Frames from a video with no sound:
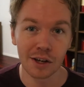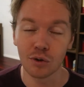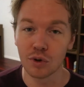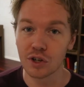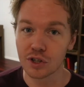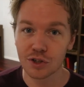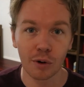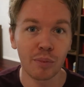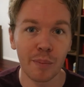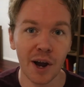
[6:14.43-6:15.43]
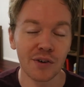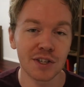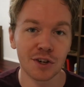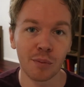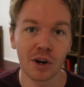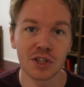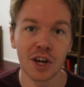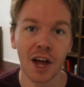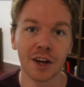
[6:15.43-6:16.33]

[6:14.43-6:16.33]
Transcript: You need to stop preparing so much,